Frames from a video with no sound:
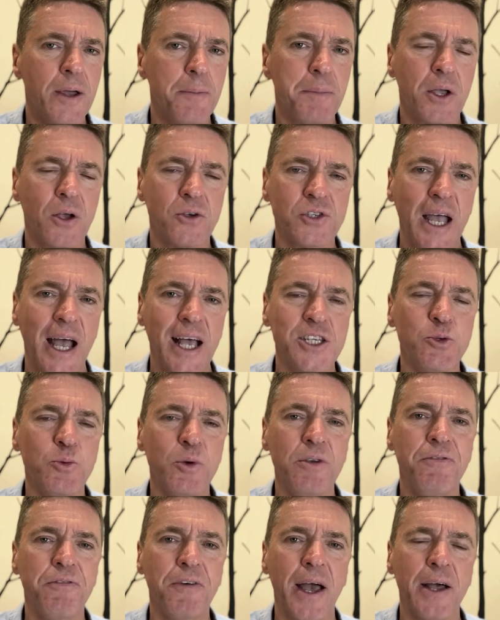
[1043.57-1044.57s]
Because as
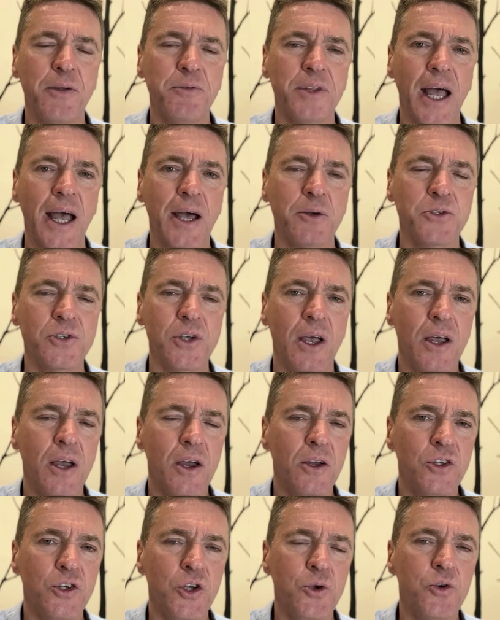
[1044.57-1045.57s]
we found out,
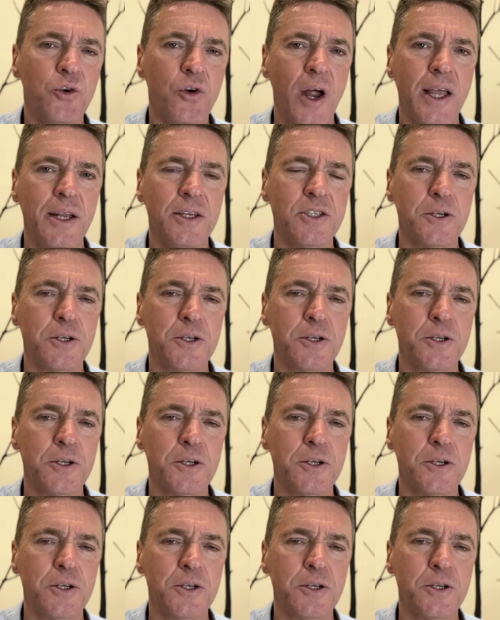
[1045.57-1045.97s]
Ukraine